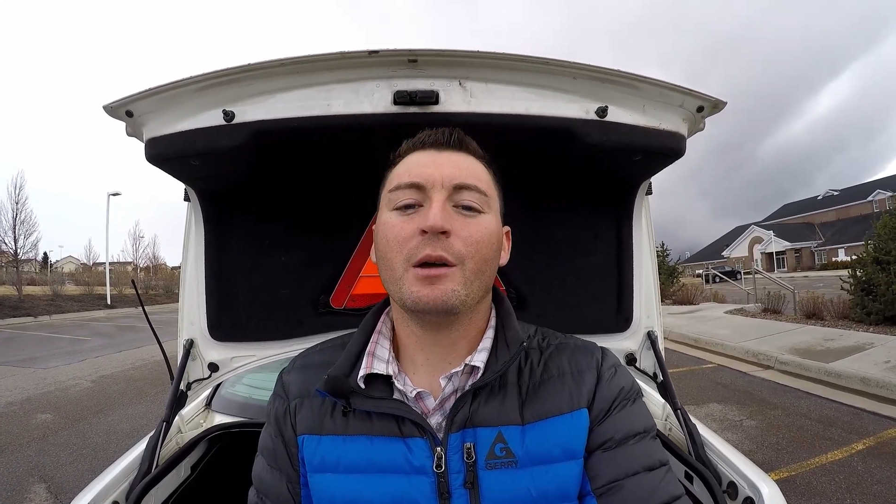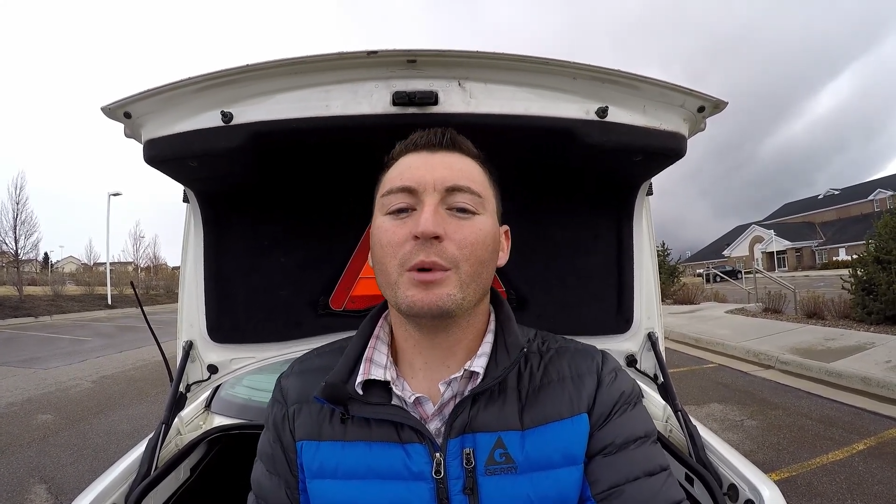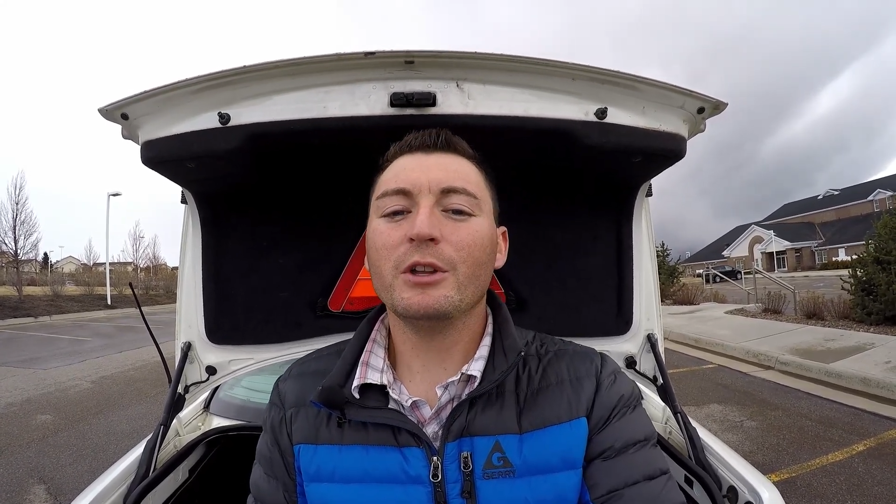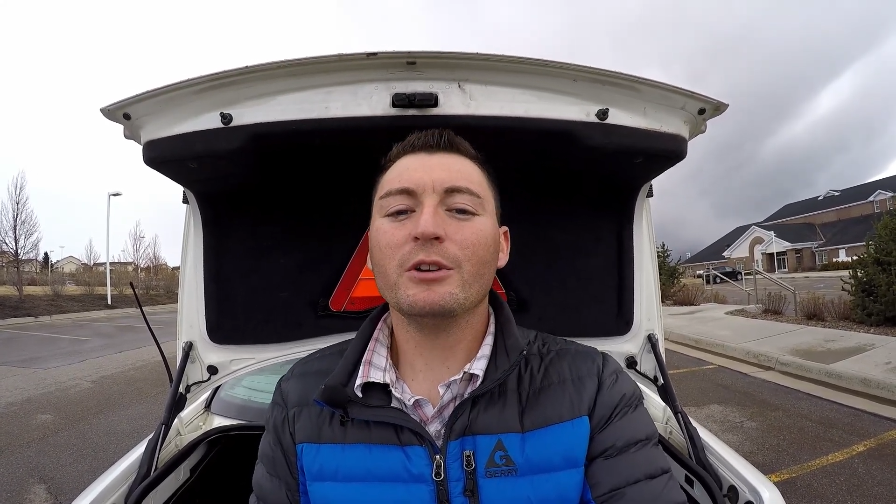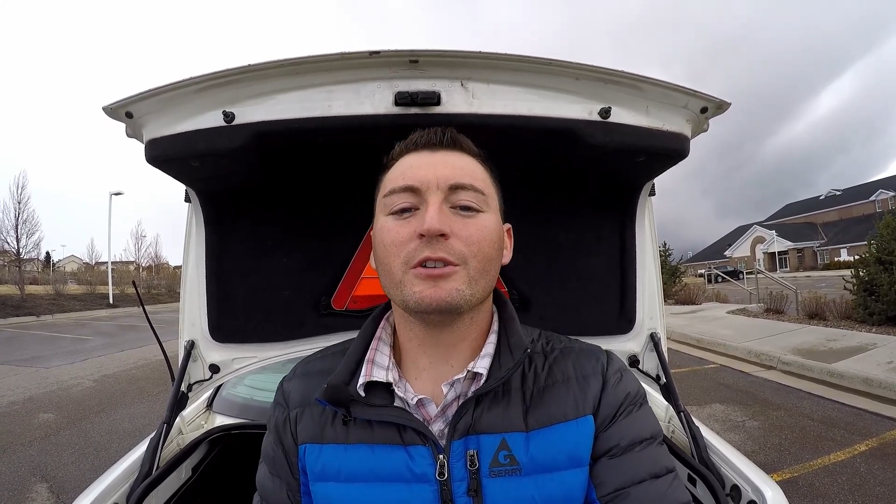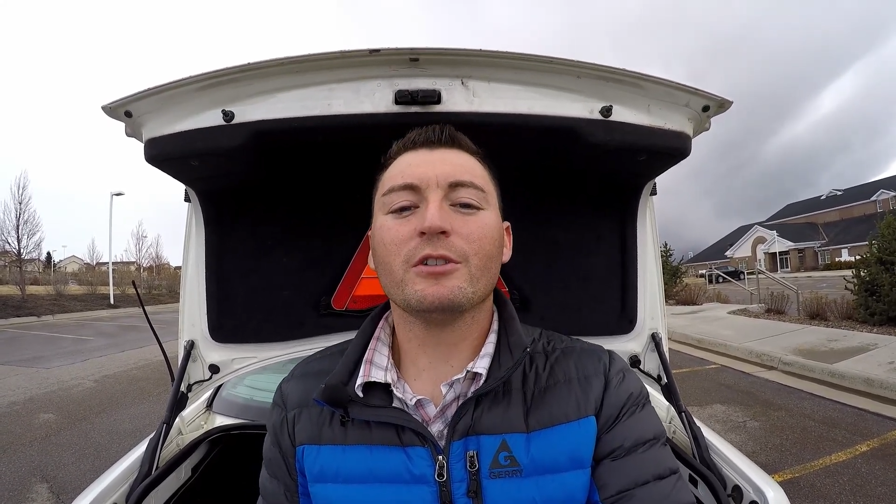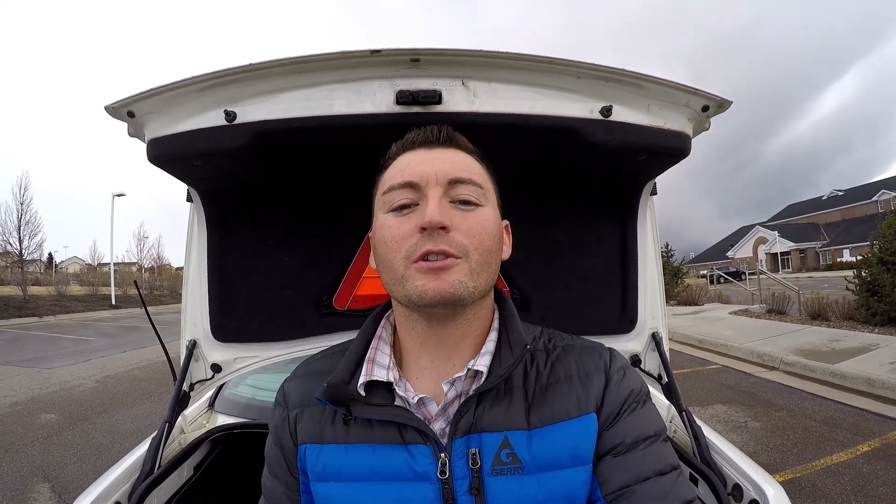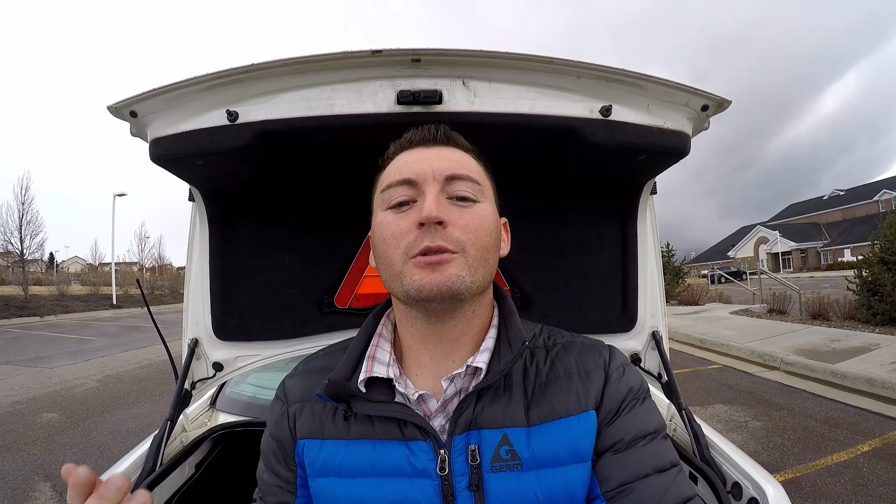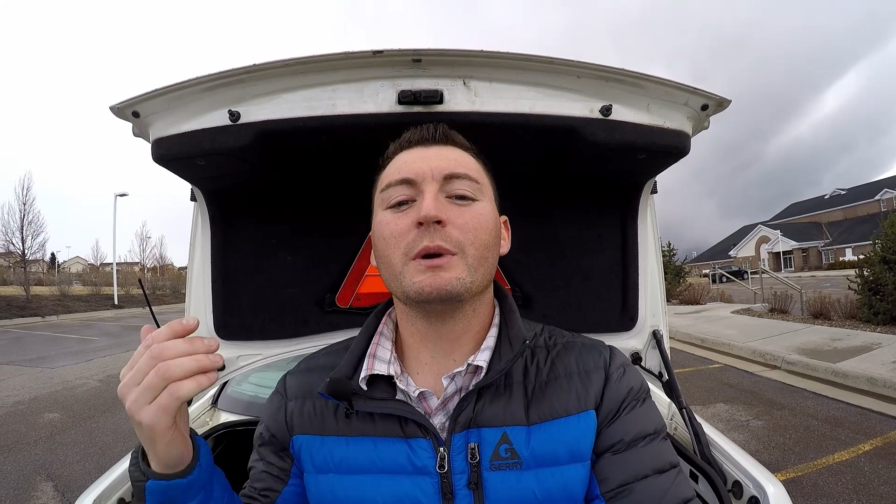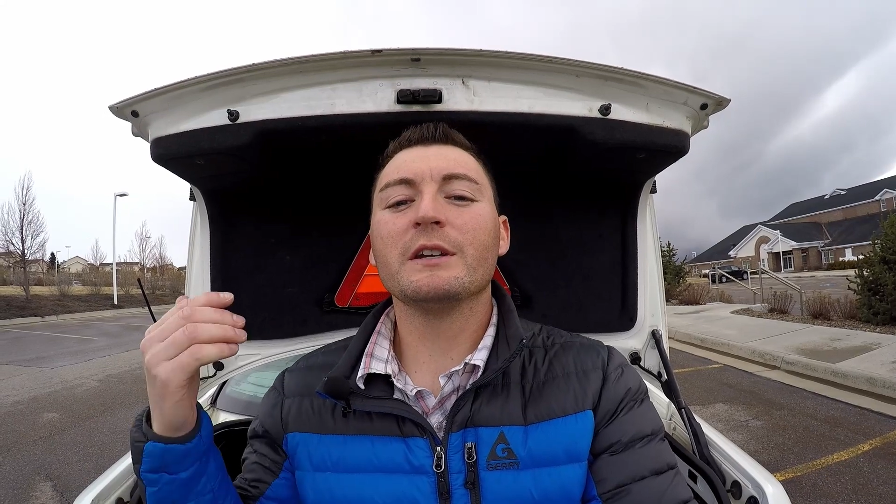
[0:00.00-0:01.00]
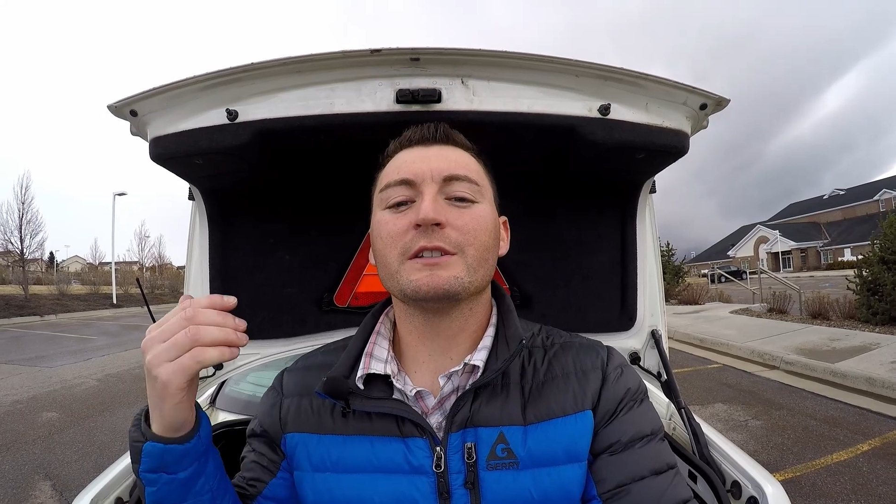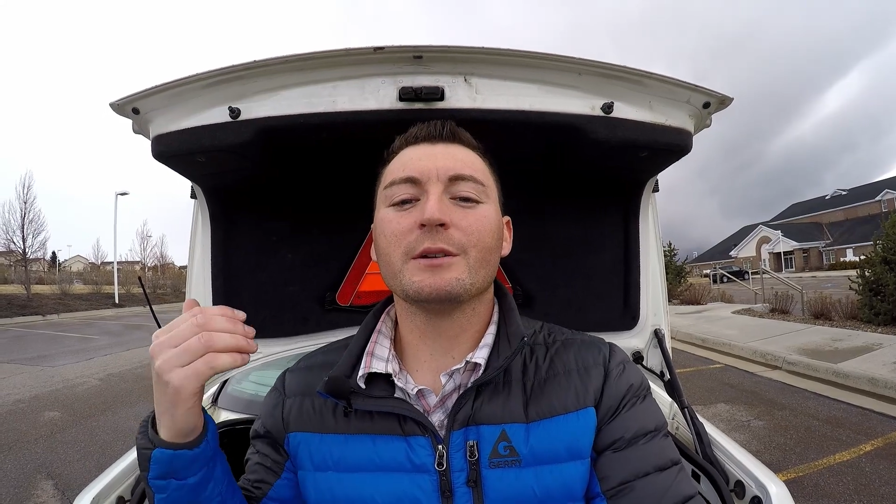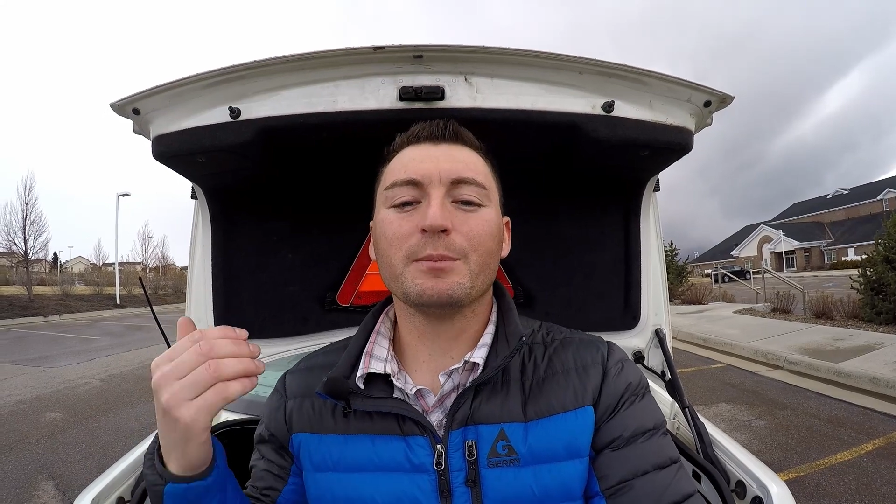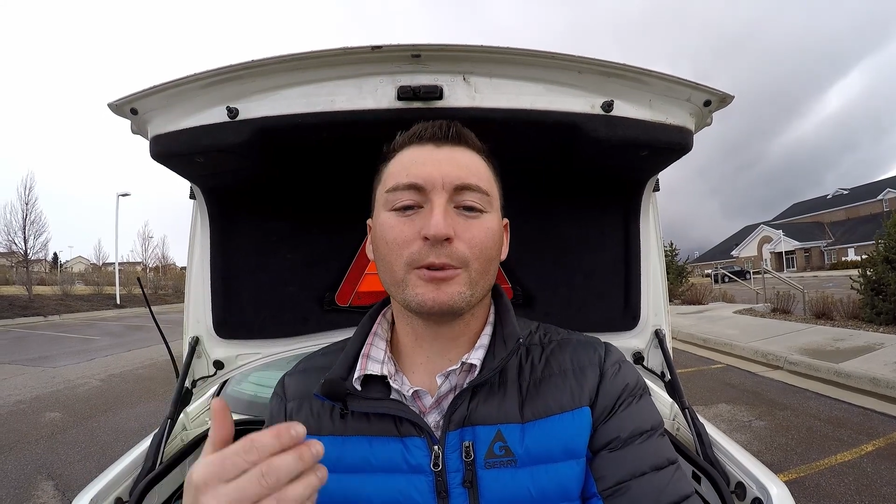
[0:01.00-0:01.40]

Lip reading: but you can turn the bass up